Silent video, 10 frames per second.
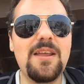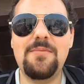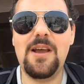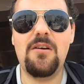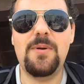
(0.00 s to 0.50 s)

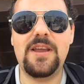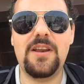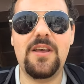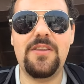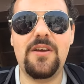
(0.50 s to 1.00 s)
maybe I'll
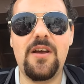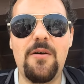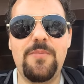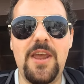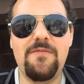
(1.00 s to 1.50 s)
make another
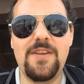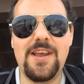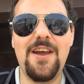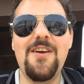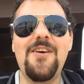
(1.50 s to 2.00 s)
update
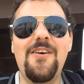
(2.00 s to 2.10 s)
video